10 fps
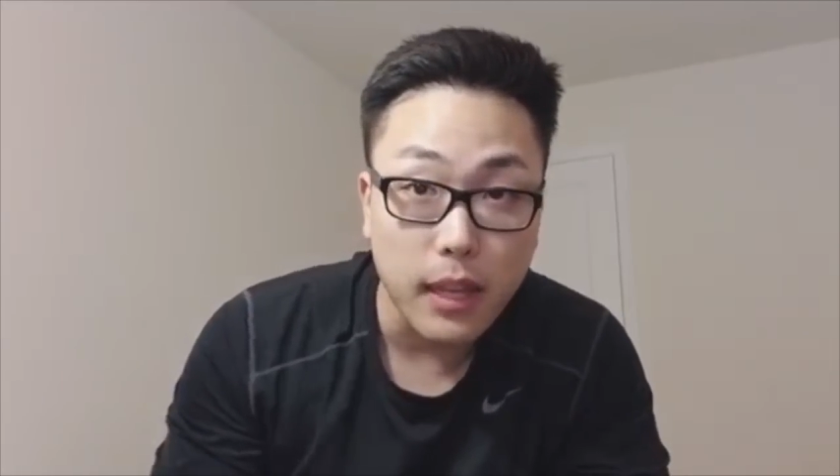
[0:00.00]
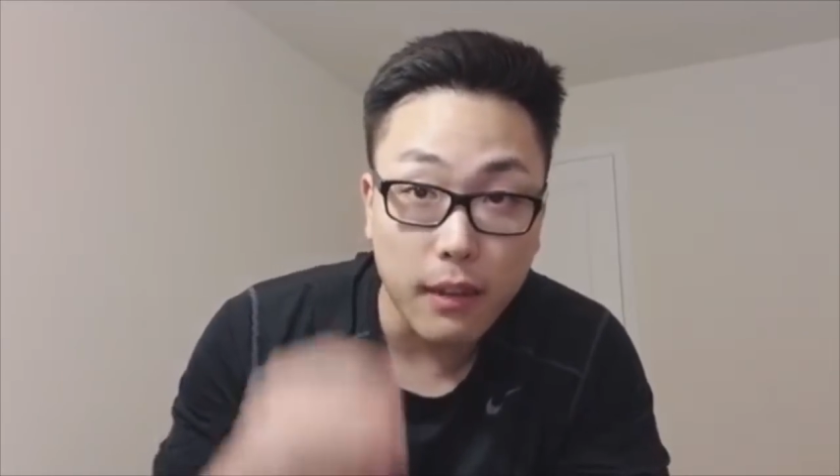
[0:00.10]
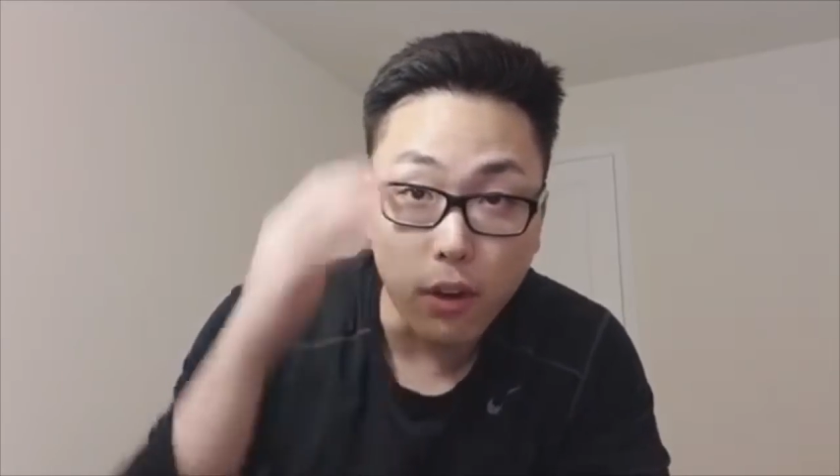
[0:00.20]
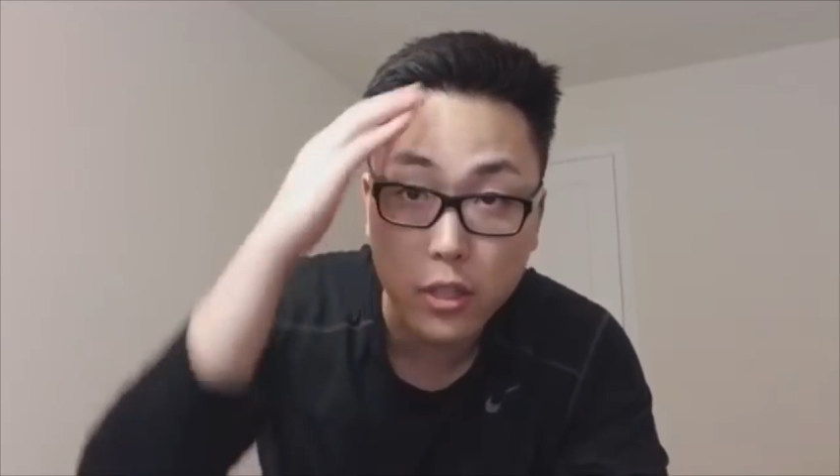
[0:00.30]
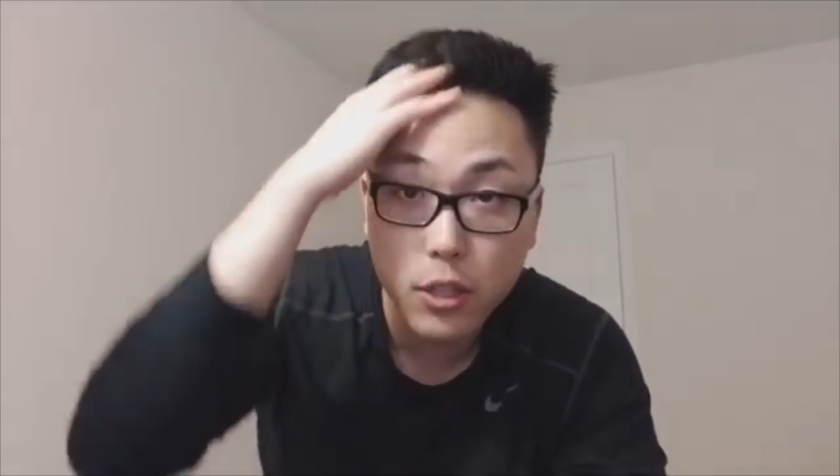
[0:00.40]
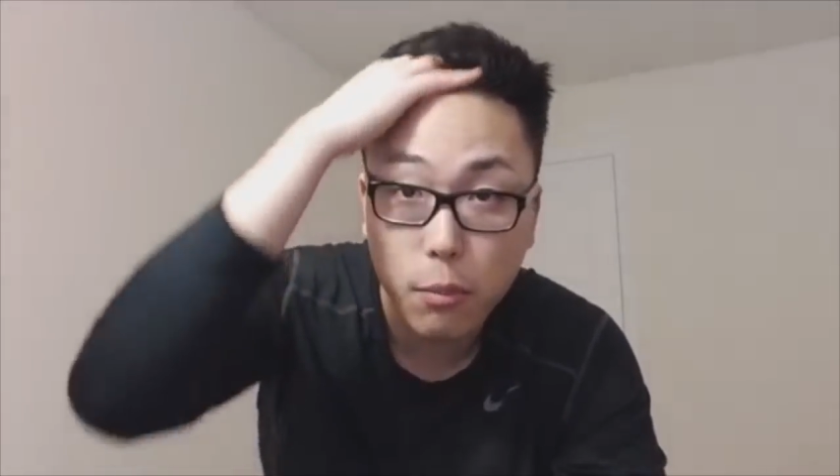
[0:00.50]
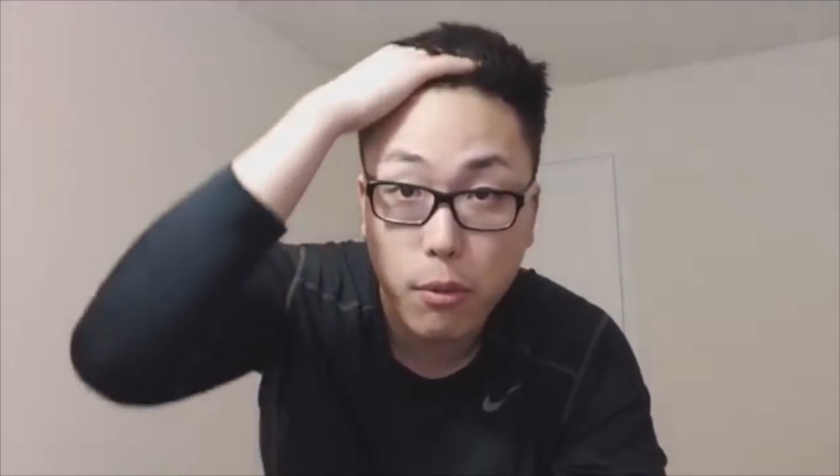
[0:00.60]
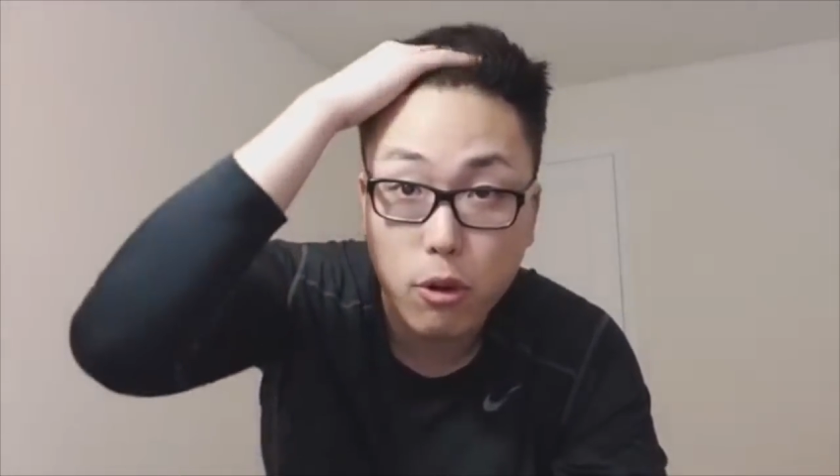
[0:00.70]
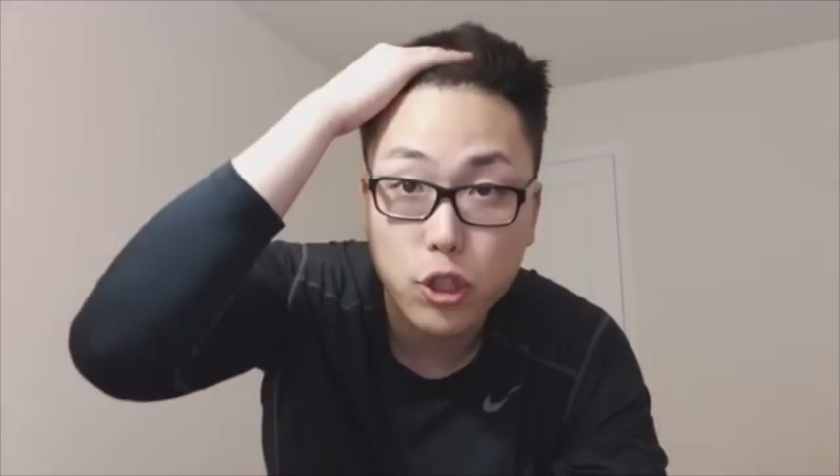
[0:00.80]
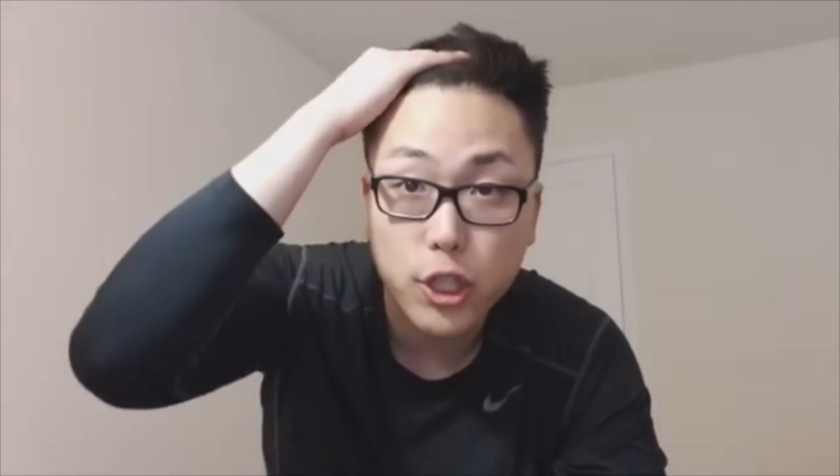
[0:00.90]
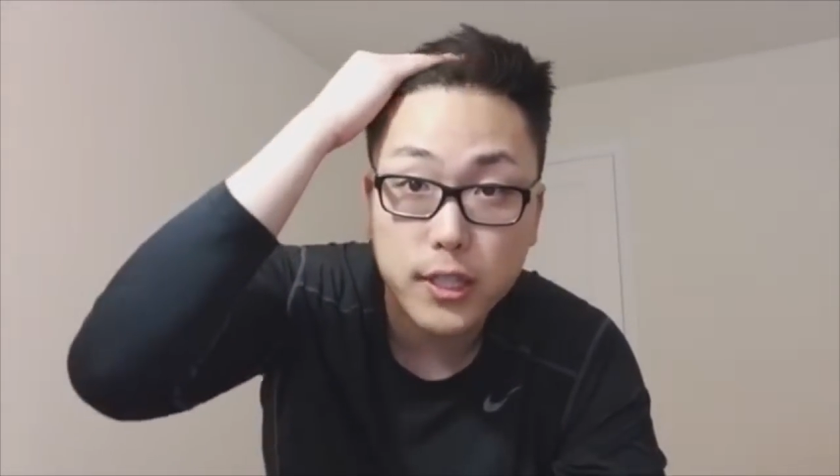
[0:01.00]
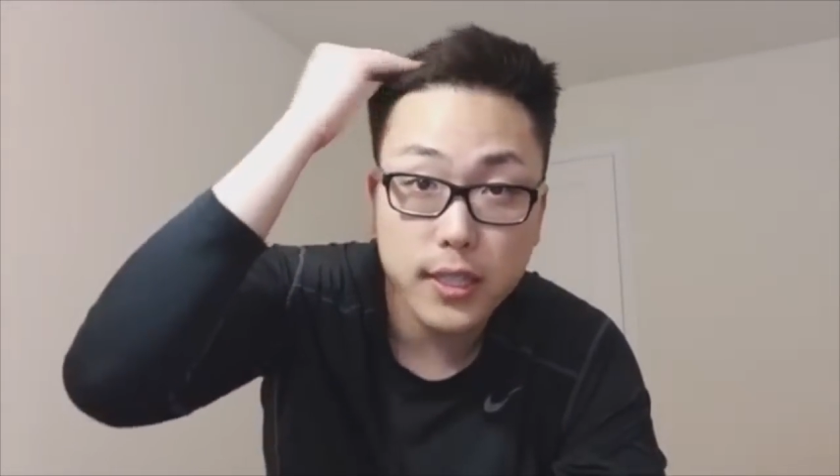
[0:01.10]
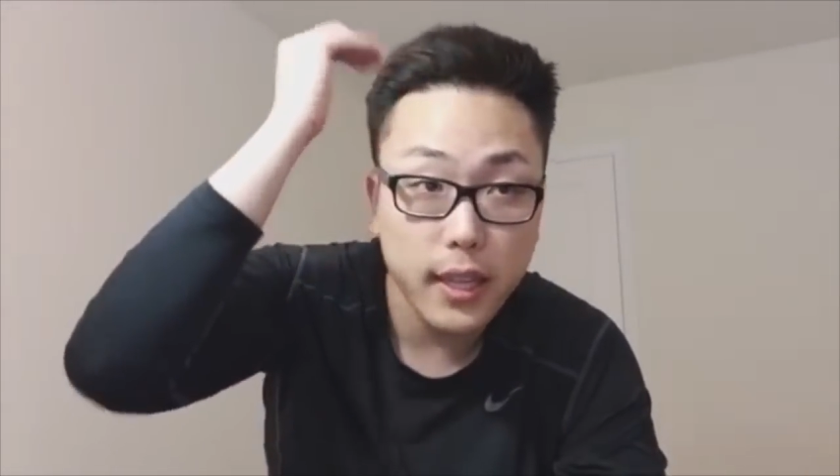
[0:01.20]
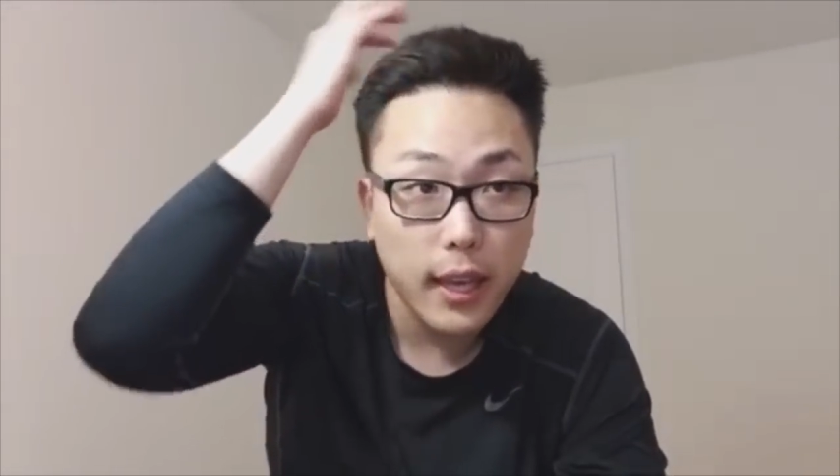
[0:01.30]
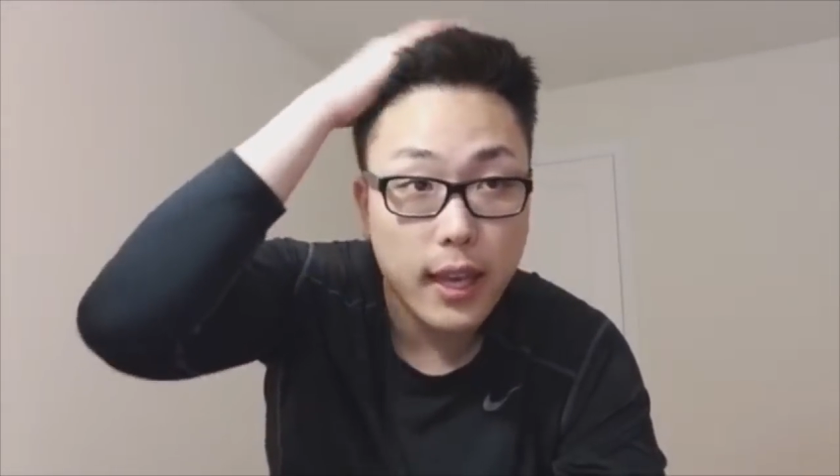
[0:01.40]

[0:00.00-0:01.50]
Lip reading: I've also purchased